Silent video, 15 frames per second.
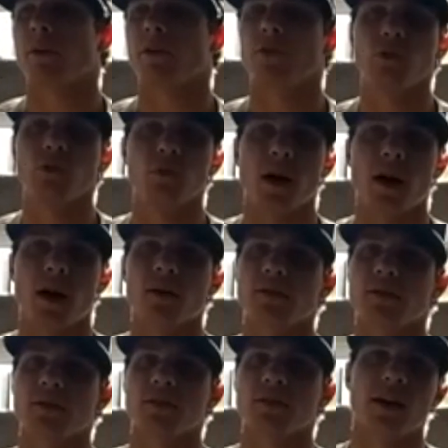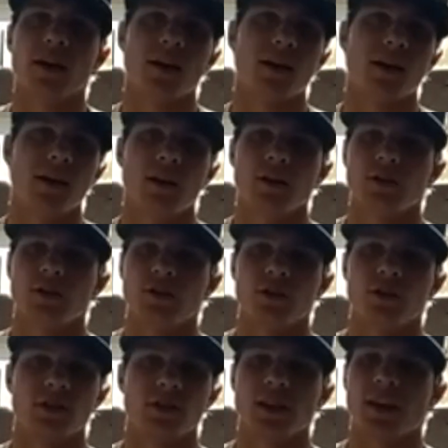of New Balances that
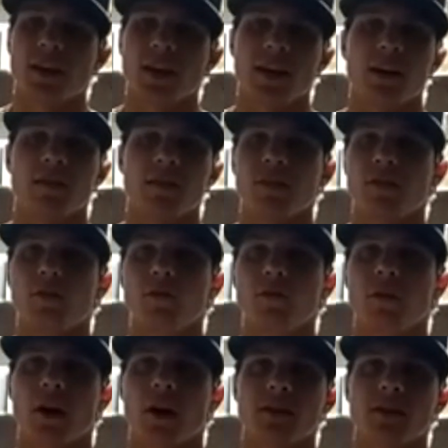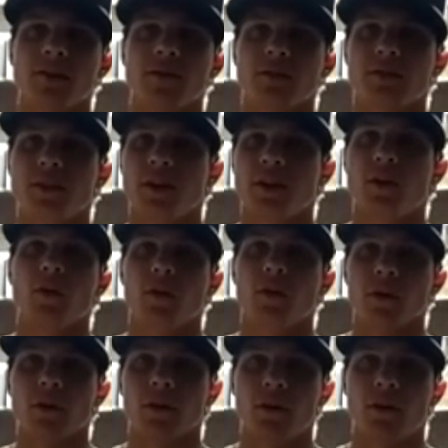just the N on the New Balance is
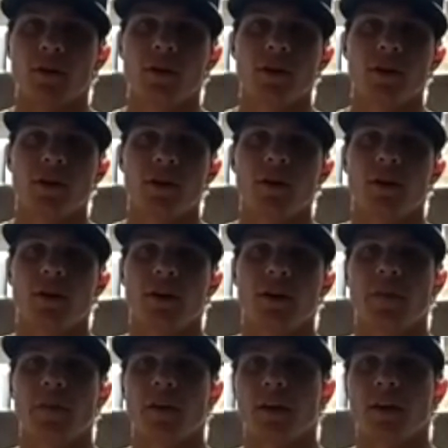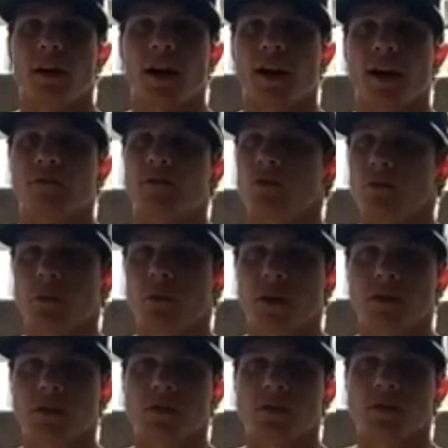Dior. And then I have two
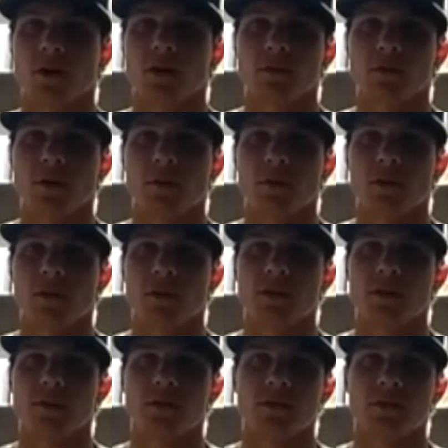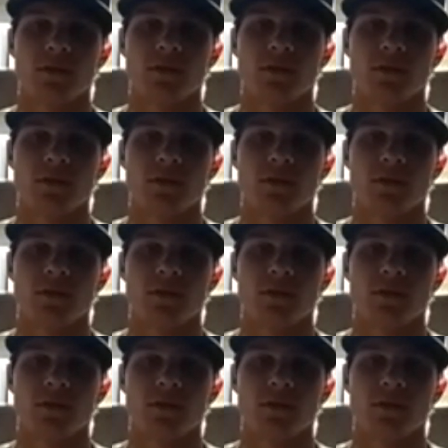pairs of SpongeBob cleats.